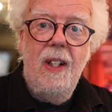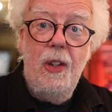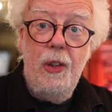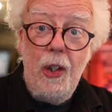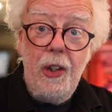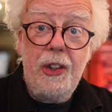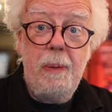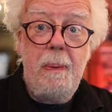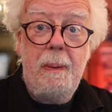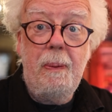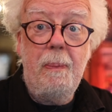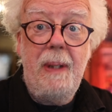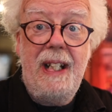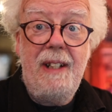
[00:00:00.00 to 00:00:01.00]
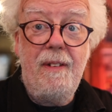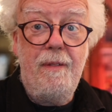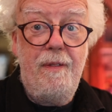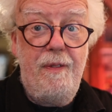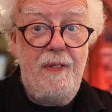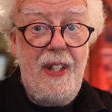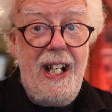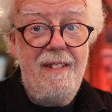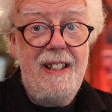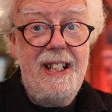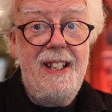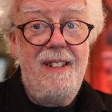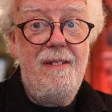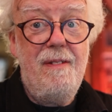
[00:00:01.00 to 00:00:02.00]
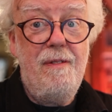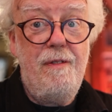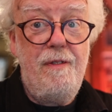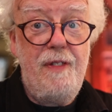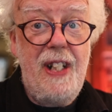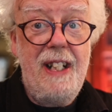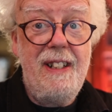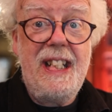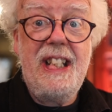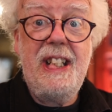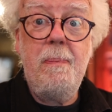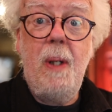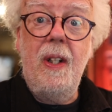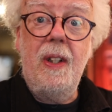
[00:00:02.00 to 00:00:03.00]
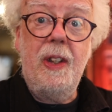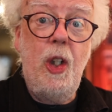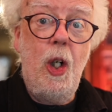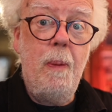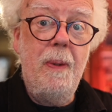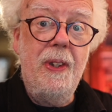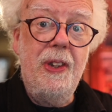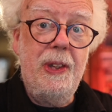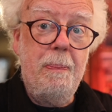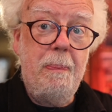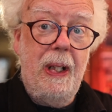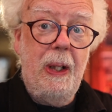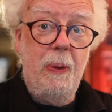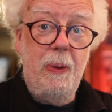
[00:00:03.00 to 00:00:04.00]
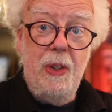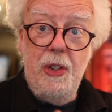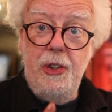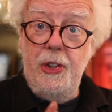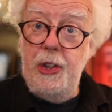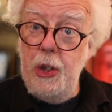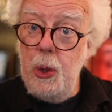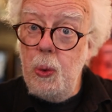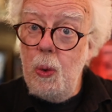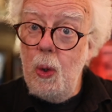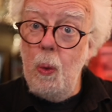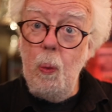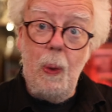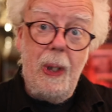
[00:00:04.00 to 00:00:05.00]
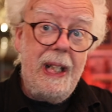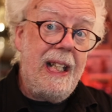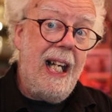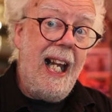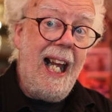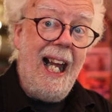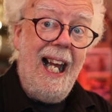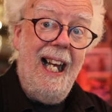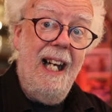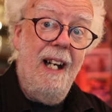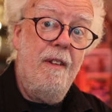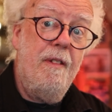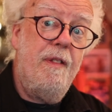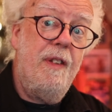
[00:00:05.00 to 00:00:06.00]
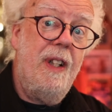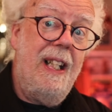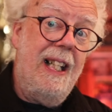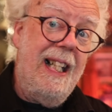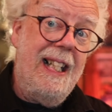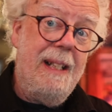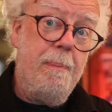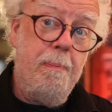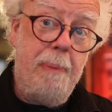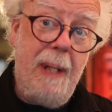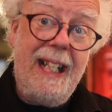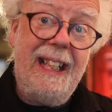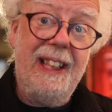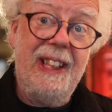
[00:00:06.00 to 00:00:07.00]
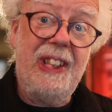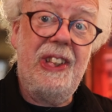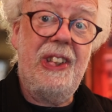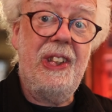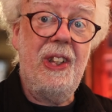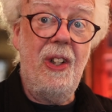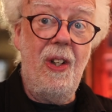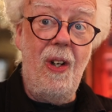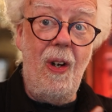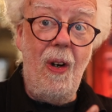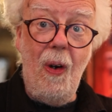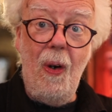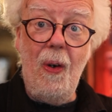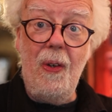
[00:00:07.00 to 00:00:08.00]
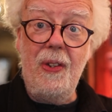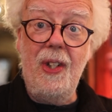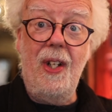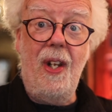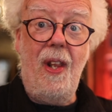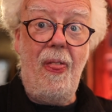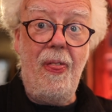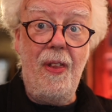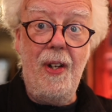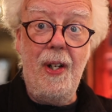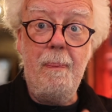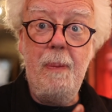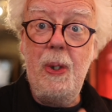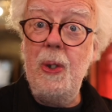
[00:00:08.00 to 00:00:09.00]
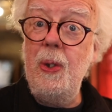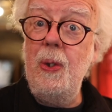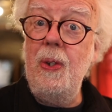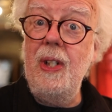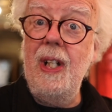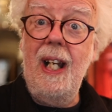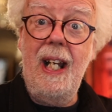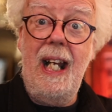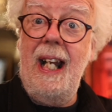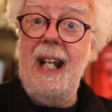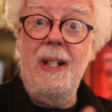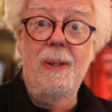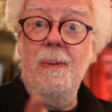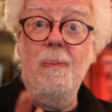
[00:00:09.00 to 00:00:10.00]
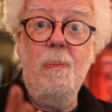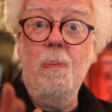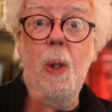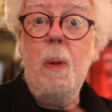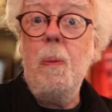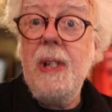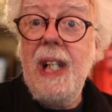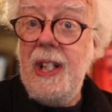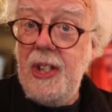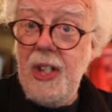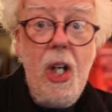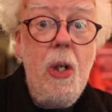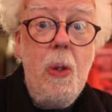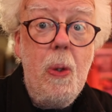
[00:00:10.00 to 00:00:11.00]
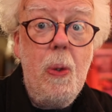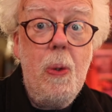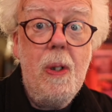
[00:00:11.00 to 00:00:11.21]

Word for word: Lots of people made very, very smart comments about do we have a base on the moon and what would it do?